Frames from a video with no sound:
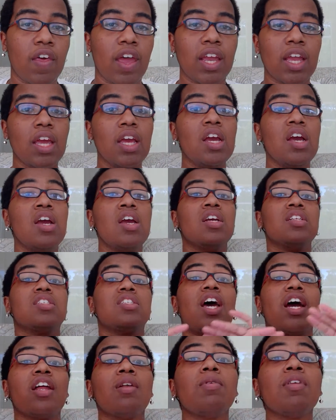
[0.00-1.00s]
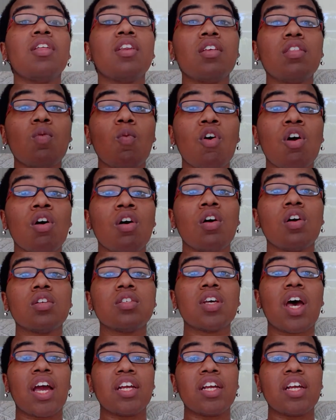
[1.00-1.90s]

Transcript: Like, it's not going to be the end of the world.